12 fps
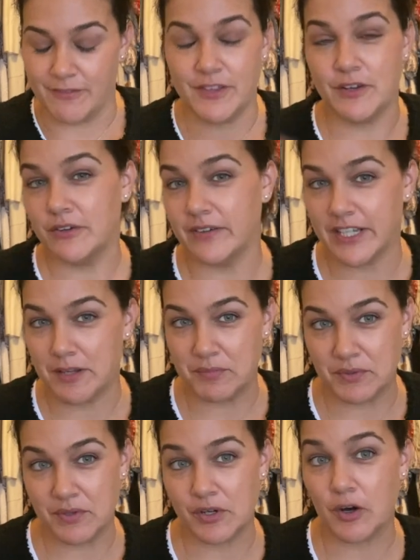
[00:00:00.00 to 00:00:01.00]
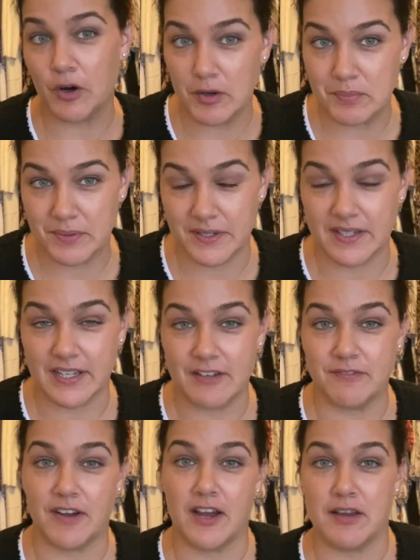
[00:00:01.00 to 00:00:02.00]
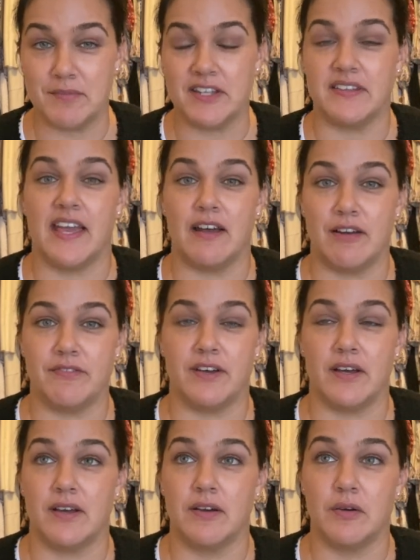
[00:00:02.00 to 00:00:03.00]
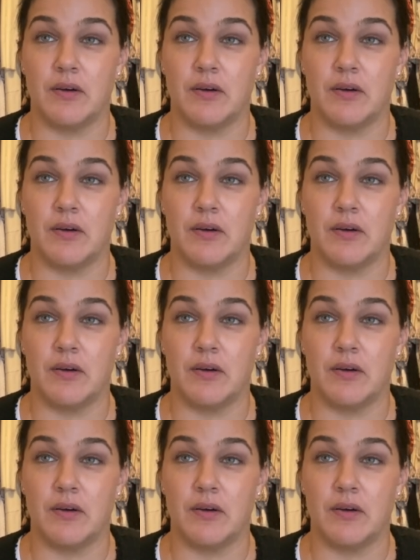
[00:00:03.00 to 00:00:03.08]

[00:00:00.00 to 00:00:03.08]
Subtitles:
you're in a more corporate environment, however,